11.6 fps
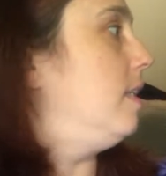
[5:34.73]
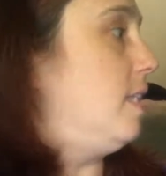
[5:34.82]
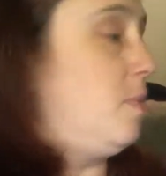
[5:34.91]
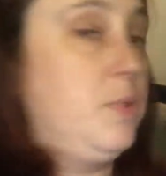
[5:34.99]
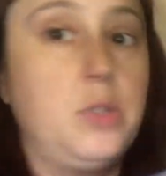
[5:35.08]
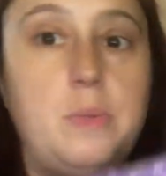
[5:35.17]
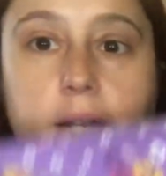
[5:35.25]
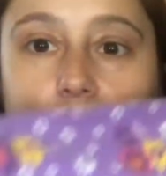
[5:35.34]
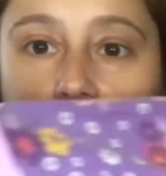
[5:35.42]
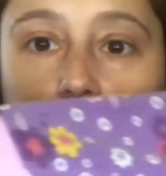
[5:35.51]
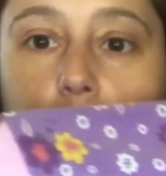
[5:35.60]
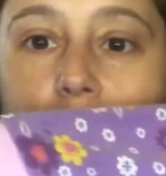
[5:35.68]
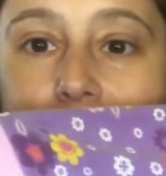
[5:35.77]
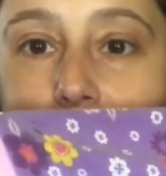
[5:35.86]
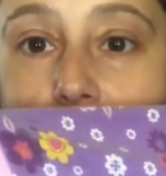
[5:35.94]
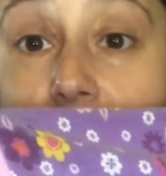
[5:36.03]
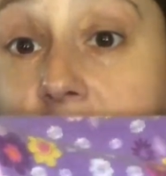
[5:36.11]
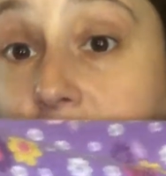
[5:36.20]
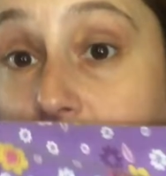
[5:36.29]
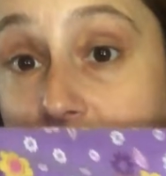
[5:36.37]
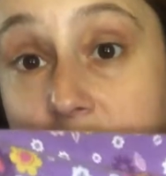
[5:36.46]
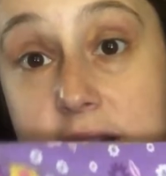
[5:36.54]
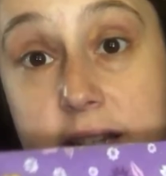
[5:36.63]
That's what you're wearing, this bottom cuff,
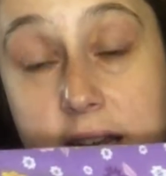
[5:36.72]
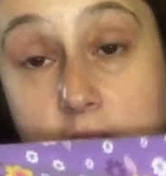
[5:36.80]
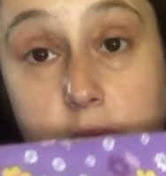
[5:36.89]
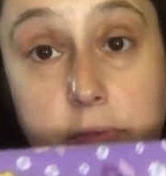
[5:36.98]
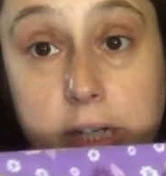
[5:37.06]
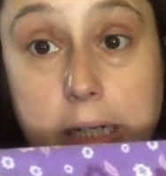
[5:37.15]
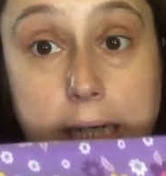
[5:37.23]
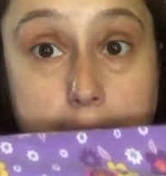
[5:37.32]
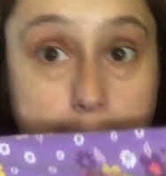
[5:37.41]
which is again very